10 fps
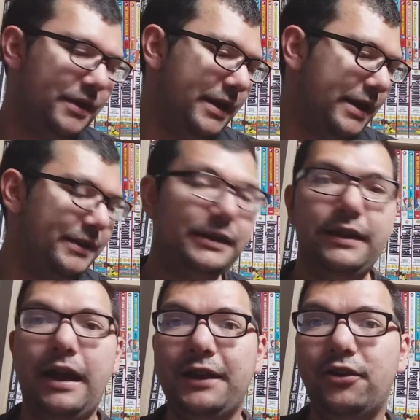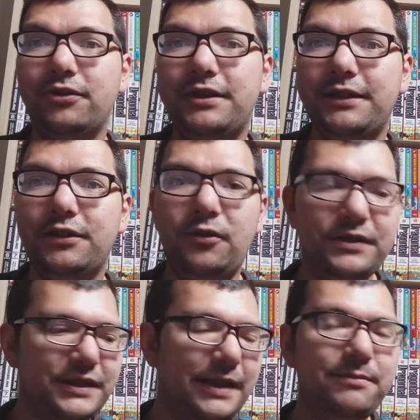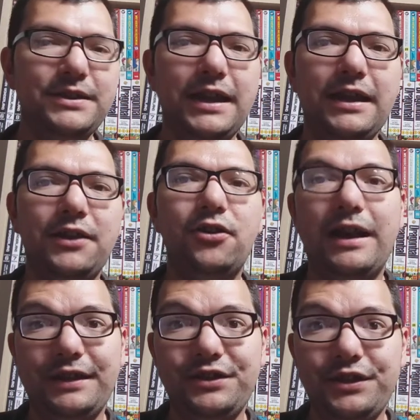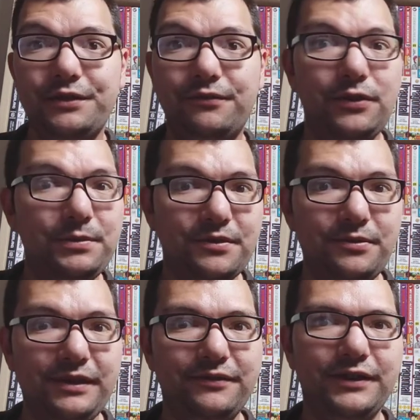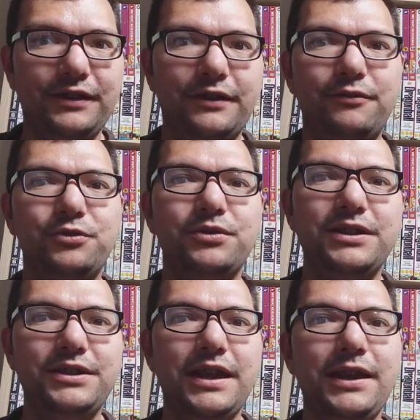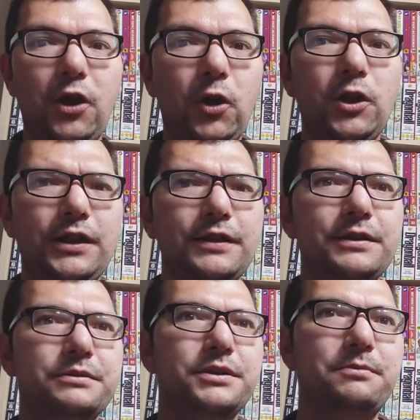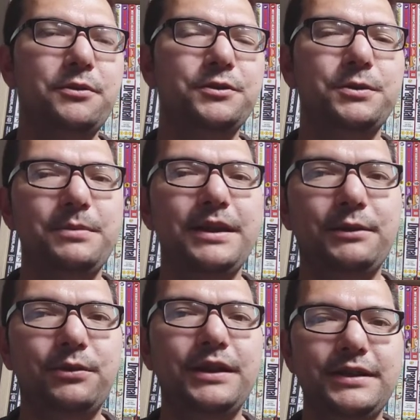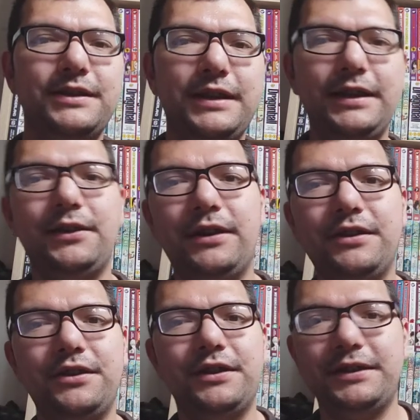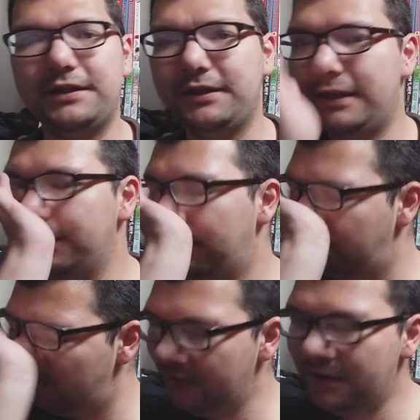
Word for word: and I got it on the same day I got Alichino Volume 3 funnily enough which was a day early than it was supposed to be released here in the United Kingdom